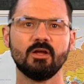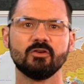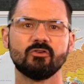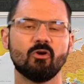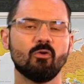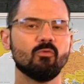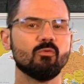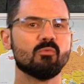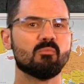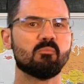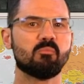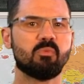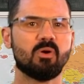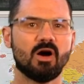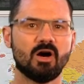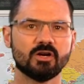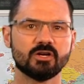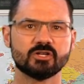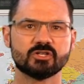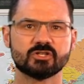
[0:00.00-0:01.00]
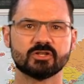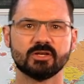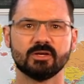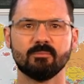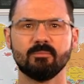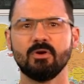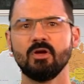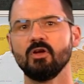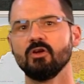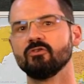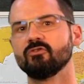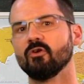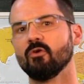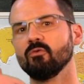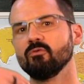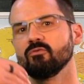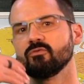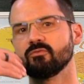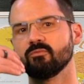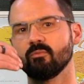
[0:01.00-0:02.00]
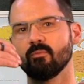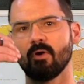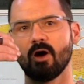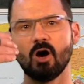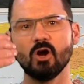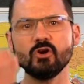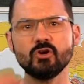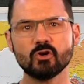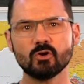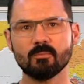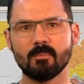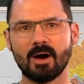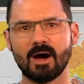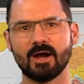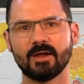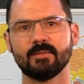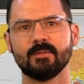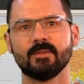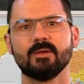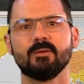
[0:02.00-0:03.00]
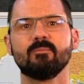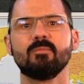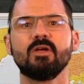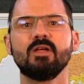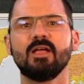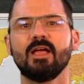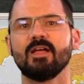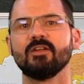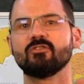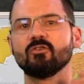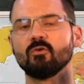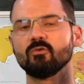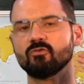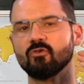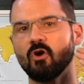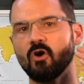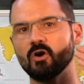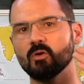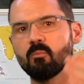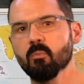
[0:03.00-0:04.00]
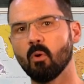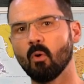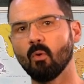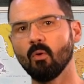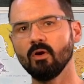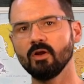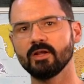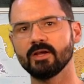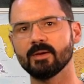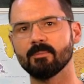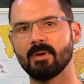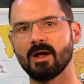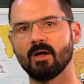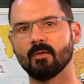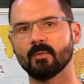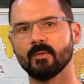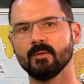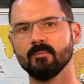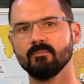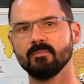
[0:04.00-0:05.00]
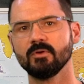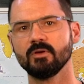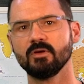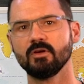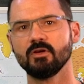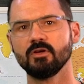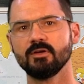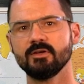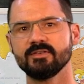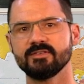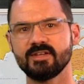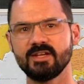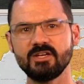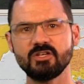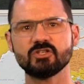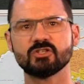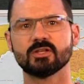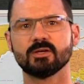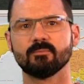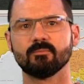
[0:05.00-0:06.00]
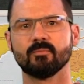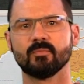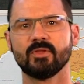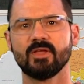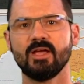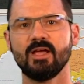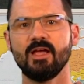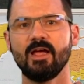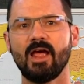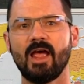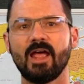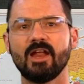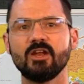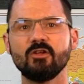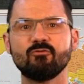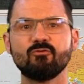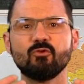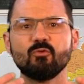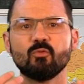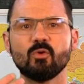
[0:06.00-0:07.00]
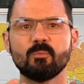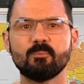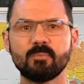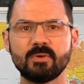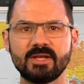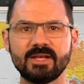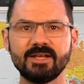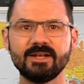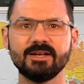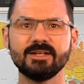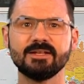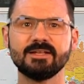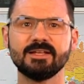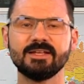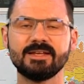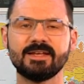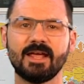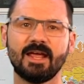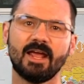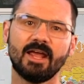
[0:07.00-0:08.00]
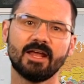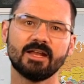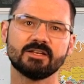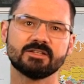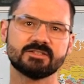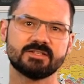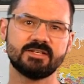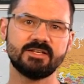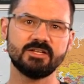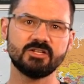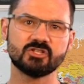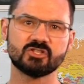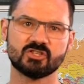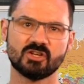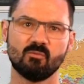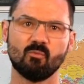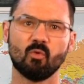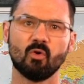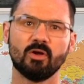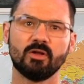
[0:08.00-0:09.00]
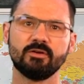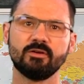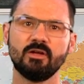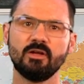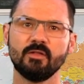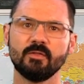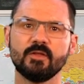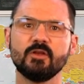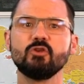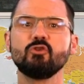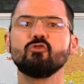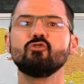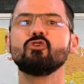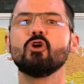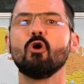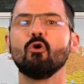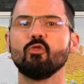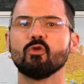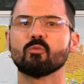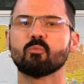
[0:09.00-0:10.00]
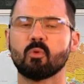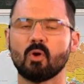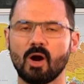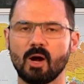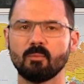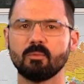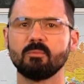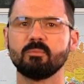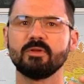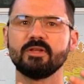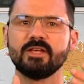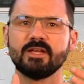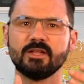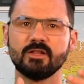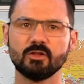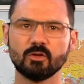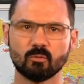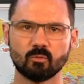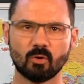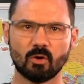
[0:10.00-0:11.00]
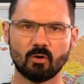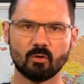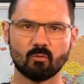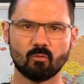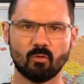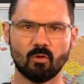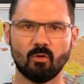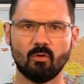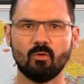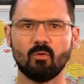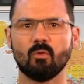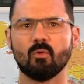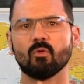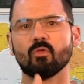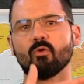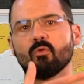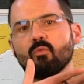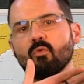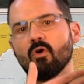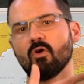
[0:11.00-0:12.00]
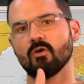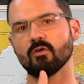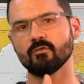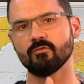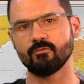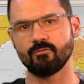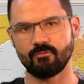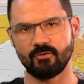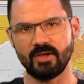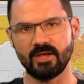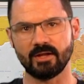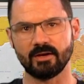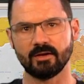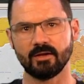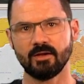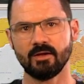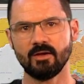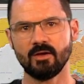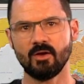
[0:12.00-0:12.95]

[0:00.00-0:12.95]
Don't punish them, don't undermine them, and don't talk poorly about them. Teach them. And if you repeatedly can't teach someone, then you know they're probably in the wrong role or the wrong fit.